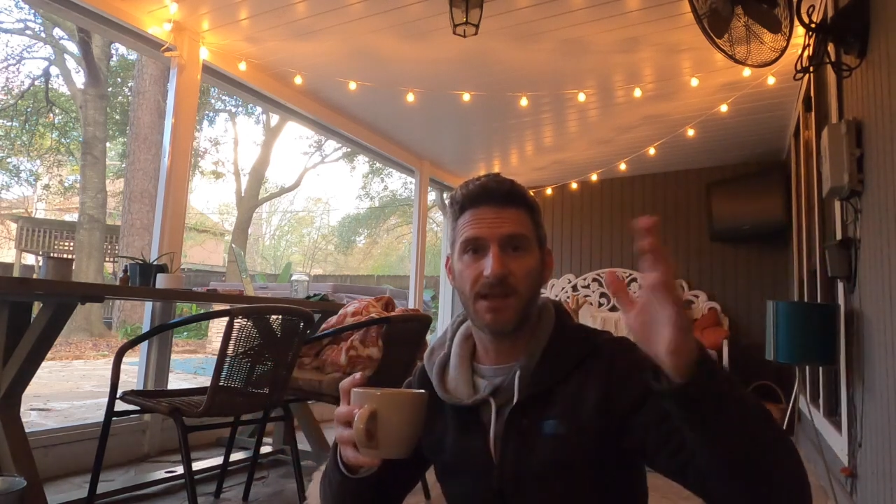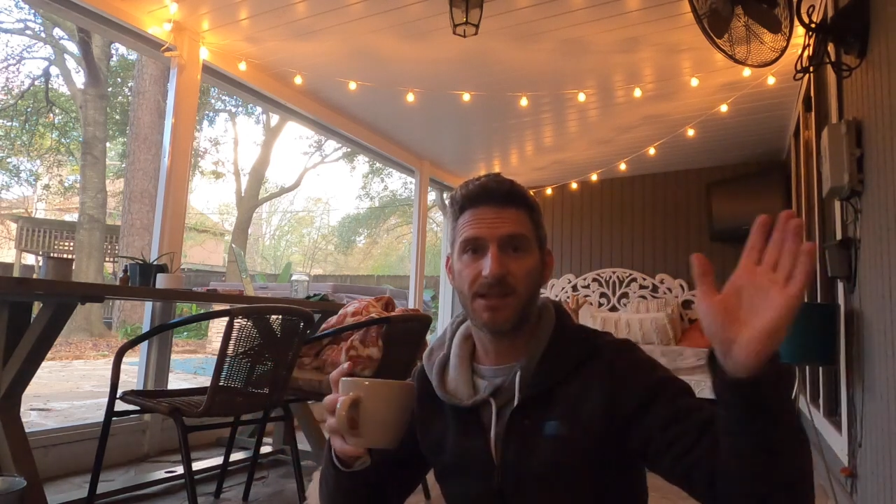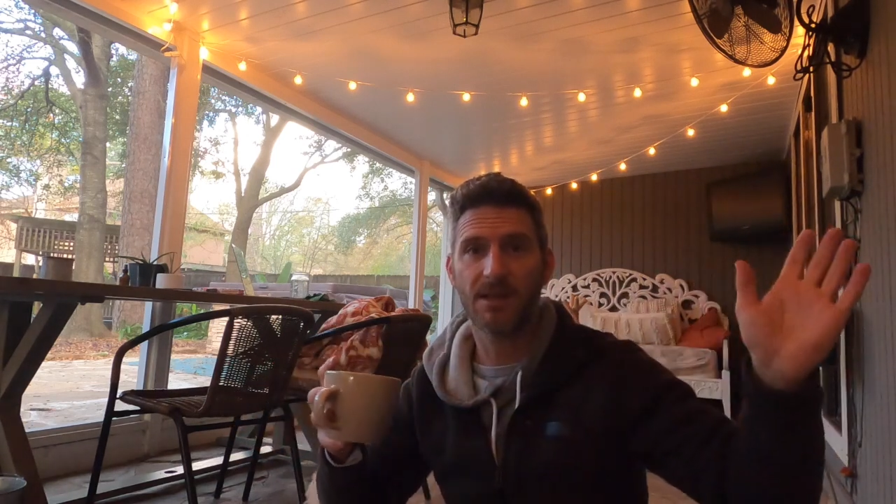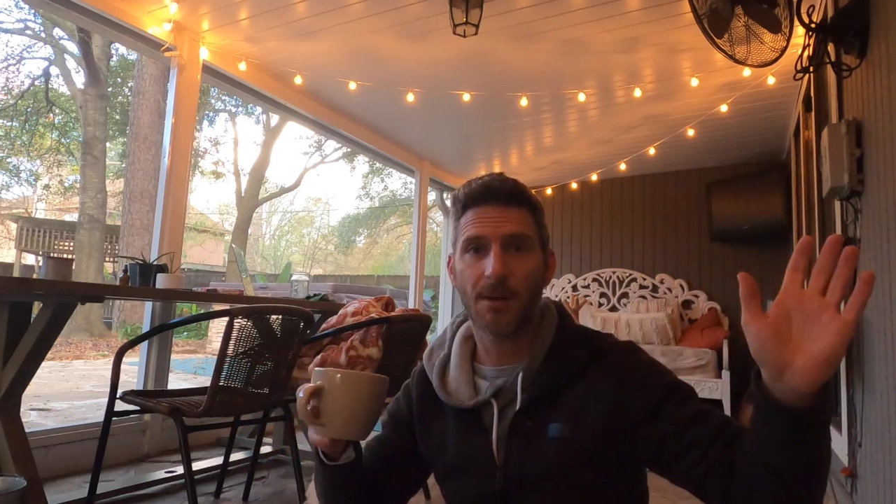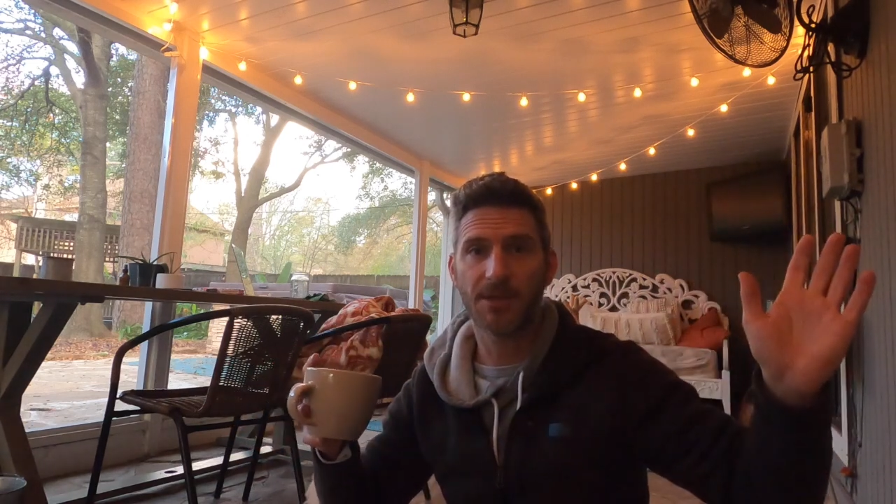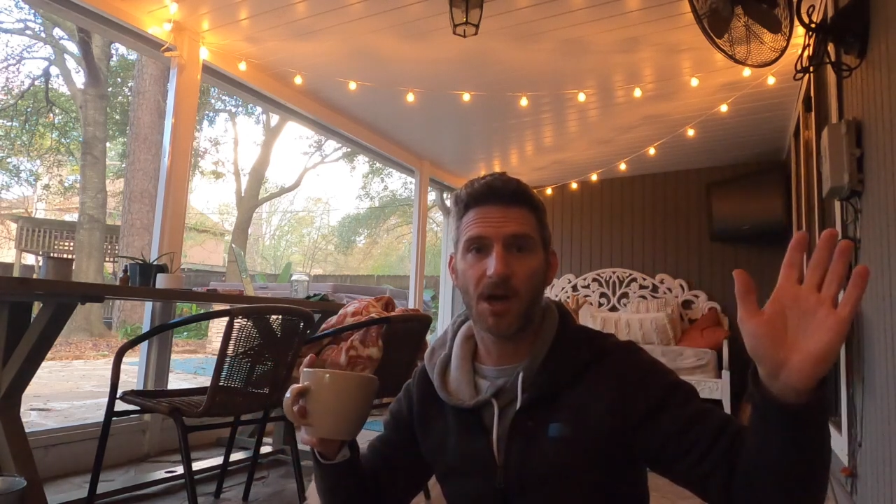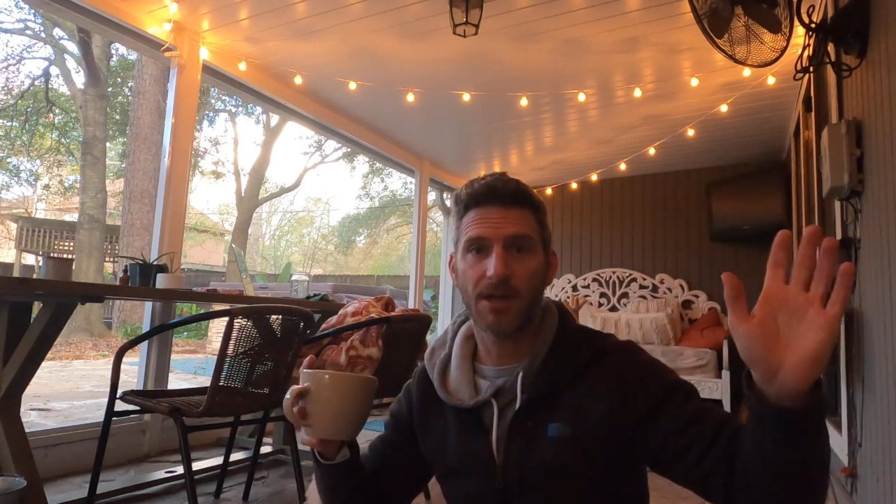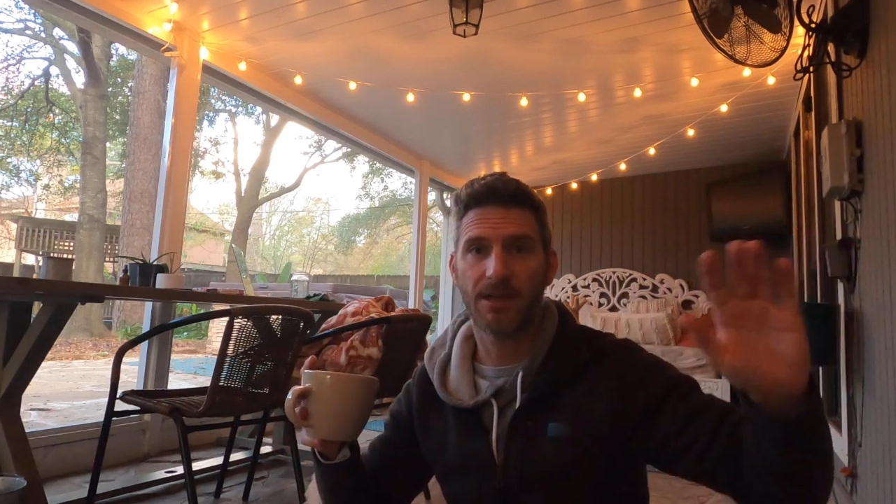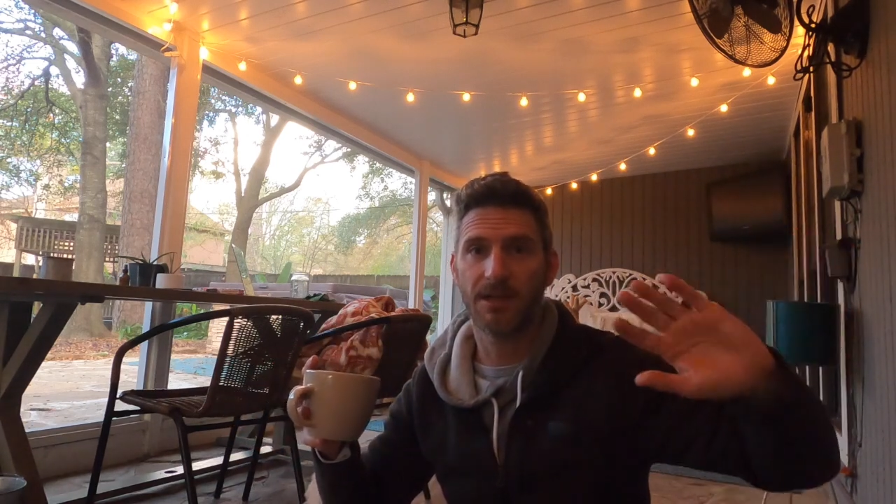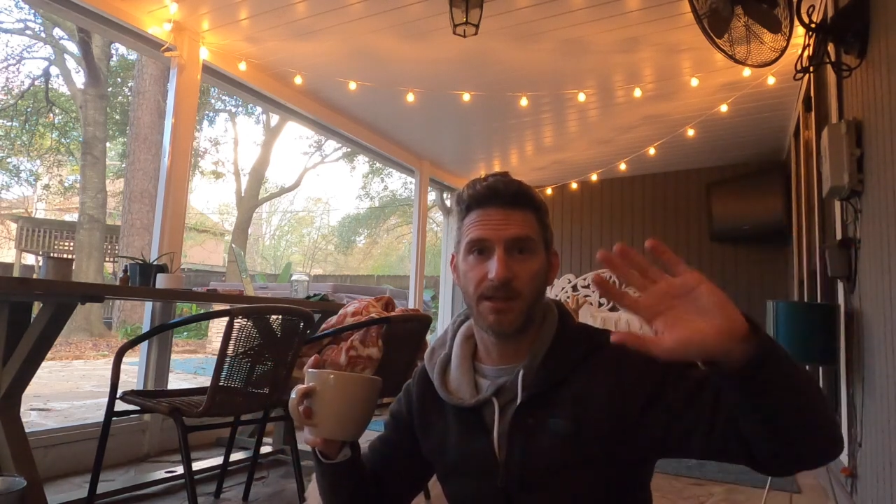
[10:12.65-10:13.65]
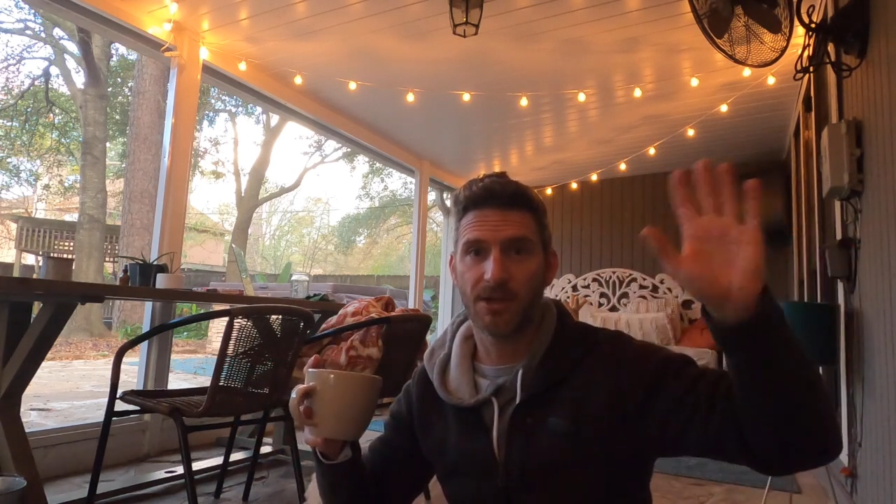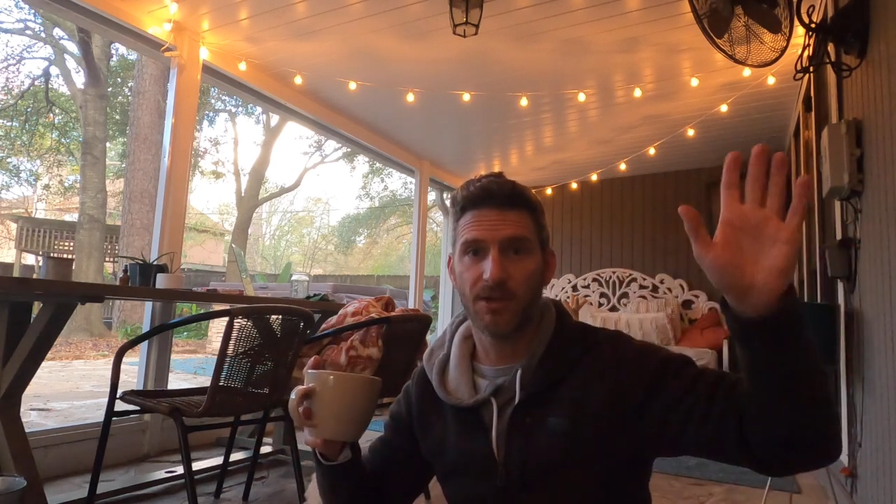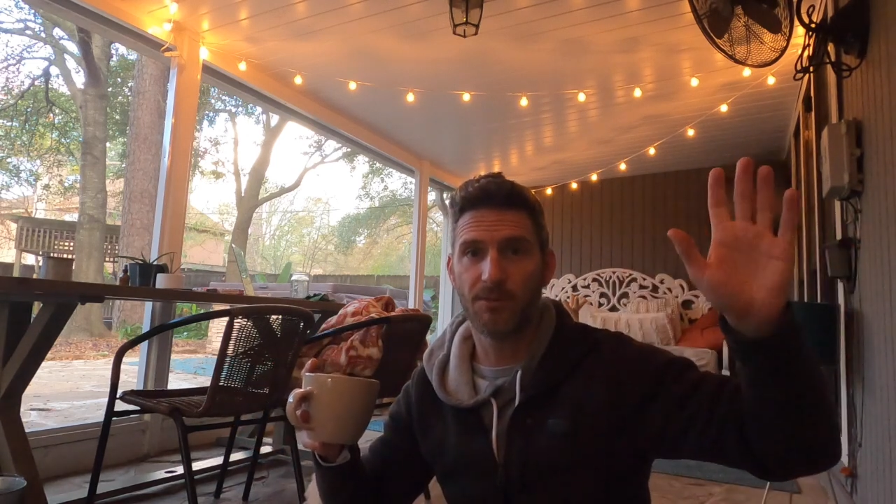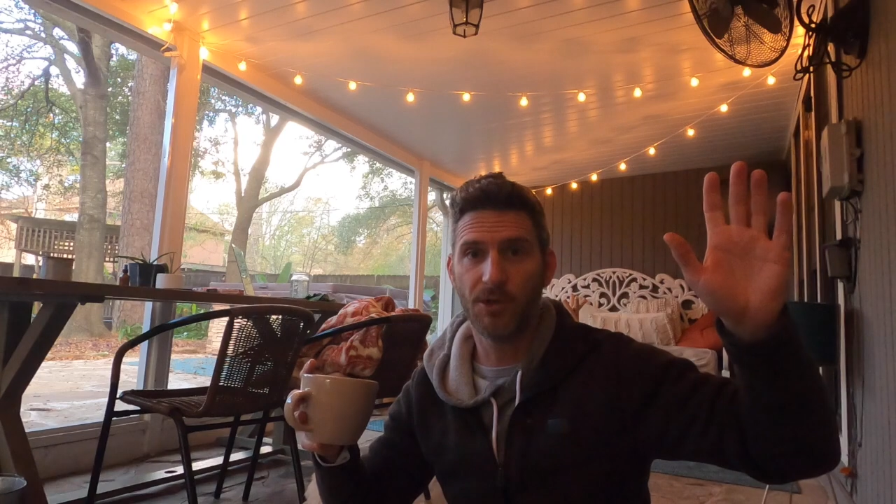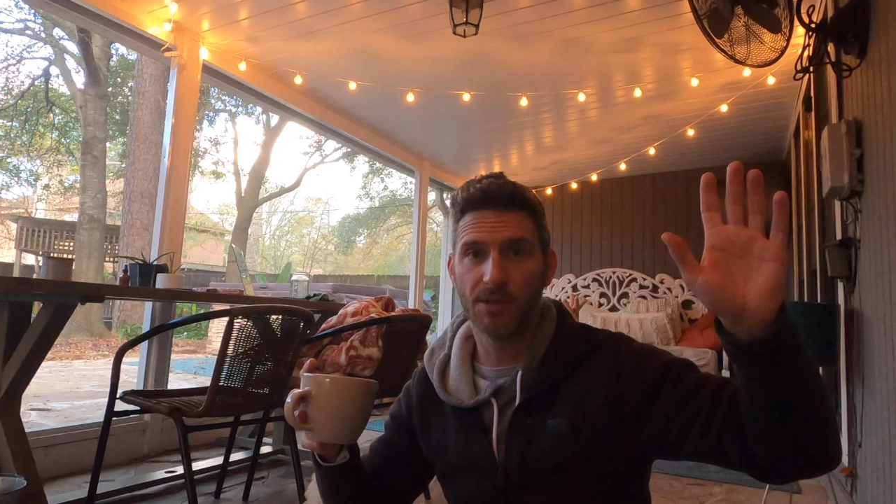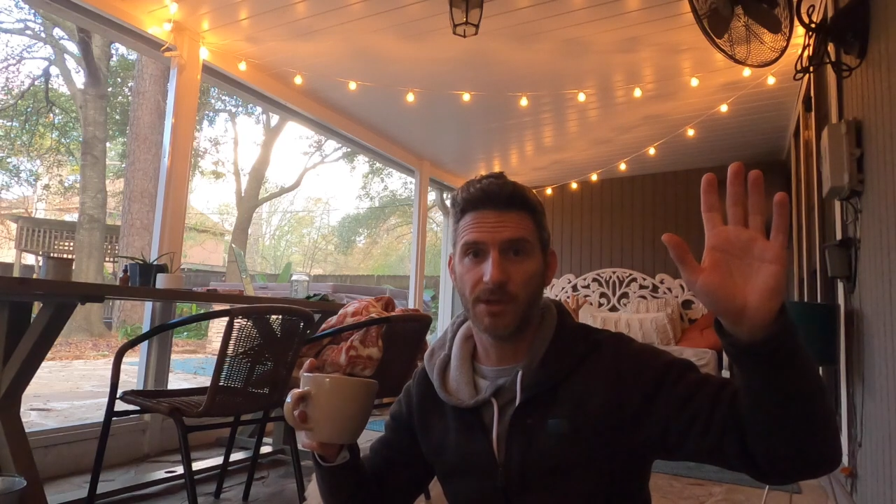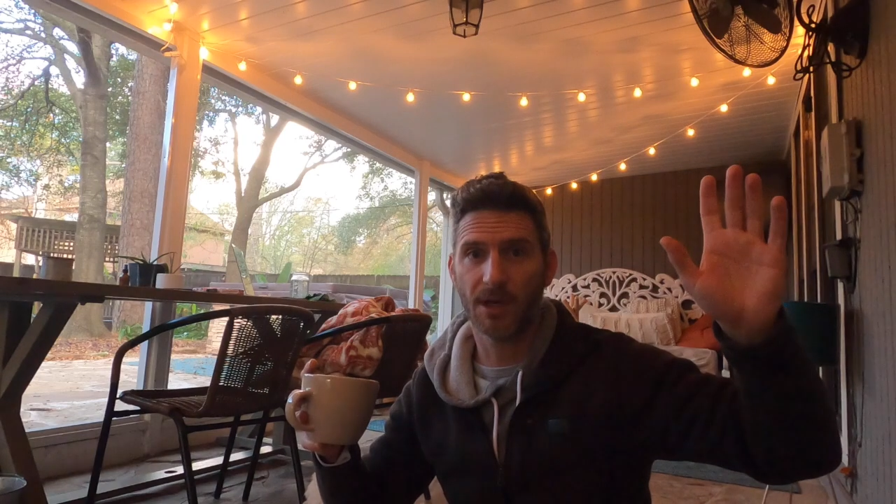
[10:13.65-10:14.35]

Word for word: they stop talking and they turn the music